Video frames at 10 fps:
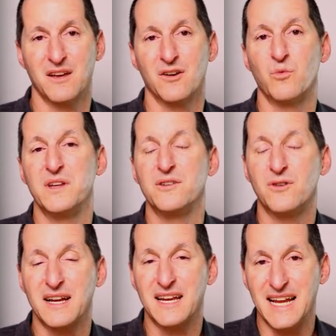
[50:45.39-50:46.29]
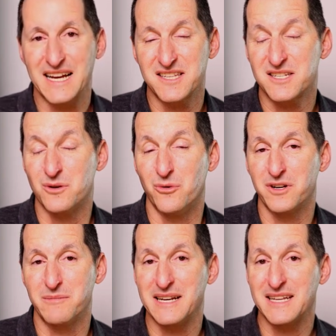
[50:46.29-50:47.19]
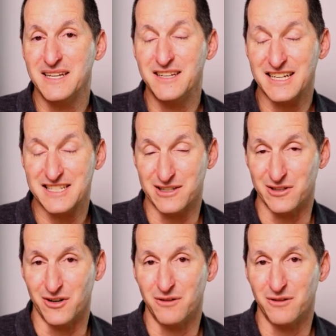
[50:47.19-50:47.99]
whether you get access to automatic indexing or not,